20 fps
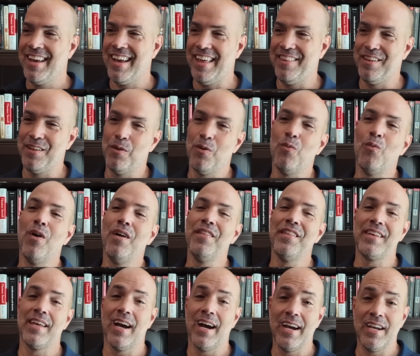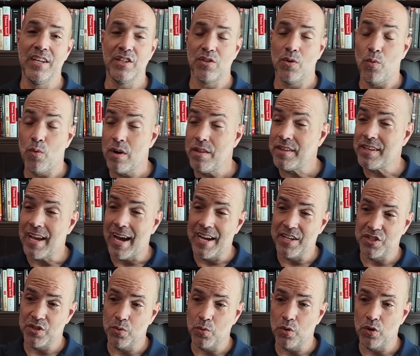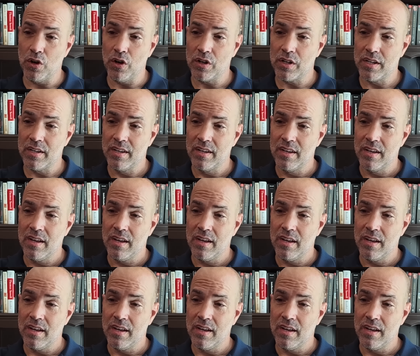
And then one of the guys, one of the guys at work,